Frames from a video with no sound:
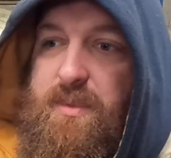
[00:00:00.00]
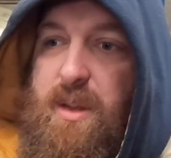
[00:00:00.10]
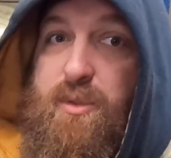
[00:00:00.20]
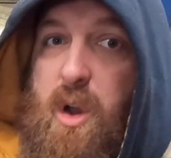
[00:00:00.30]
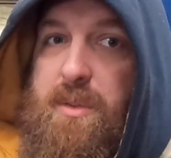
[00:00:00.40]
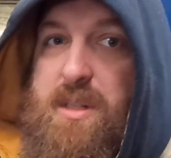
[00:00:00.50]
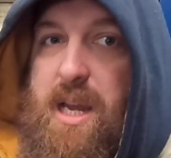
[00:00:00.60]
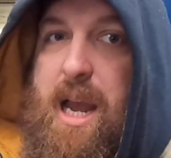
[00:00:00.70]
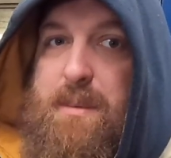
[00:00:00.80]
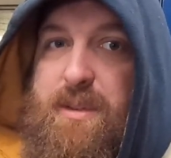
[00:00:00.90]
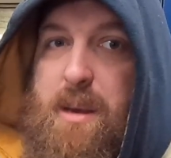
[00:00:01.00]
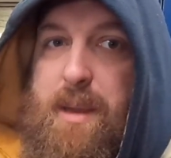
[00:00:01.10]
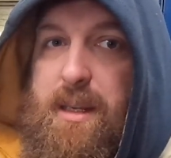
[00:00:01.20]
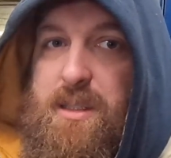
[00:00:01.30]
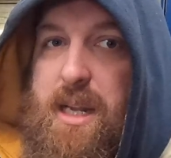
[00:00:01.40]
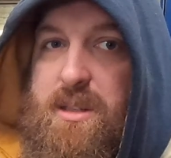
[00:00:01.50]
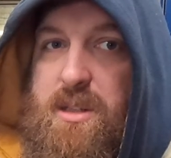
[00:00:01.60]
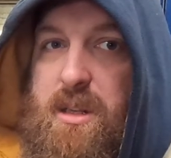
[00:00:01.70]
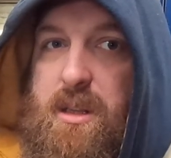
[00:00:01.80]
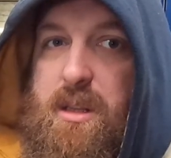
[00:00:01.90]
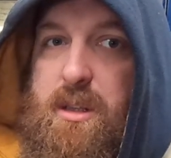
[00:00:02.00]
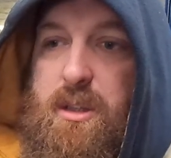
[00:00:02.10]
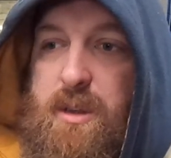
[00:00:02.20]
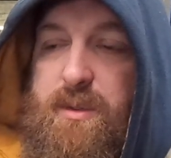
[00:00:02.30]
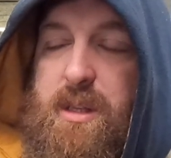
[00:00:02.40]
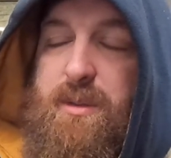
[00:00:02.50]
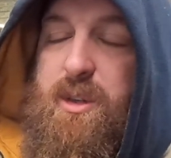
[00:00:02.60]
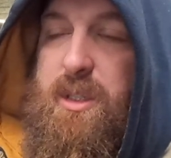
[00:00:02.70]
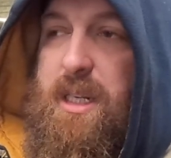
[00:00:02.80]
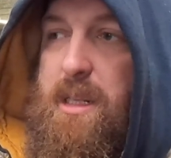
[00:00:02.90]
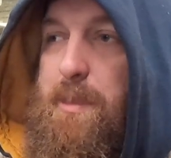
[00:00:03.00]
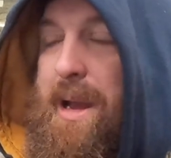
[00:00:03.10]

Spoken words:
They've got the time, if that makes sense. So that they've done it in the